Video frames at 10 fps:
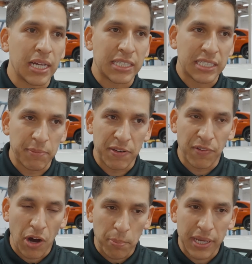some
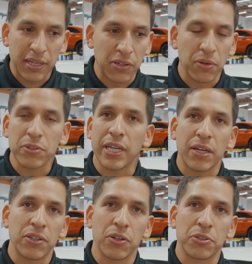involvement in
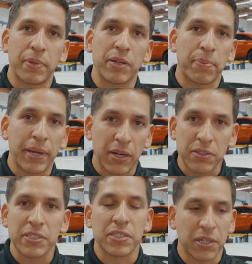those big
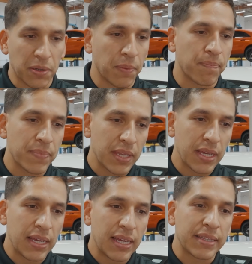repairs. So
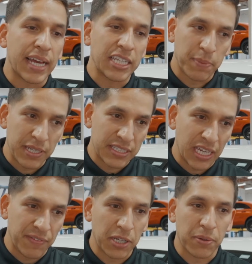that's been a
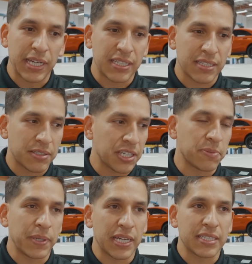saving grace,
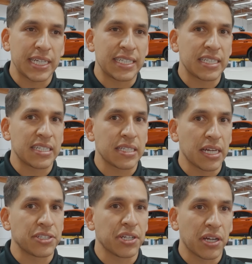just because it's
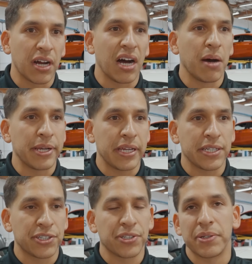such a common
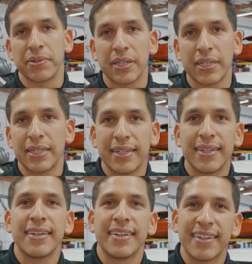issue,
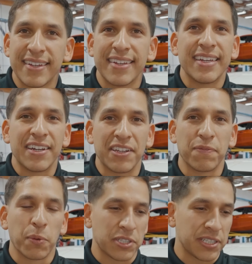
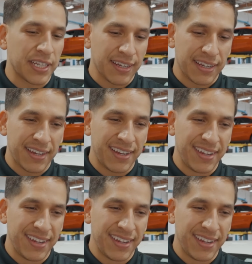unfortunately.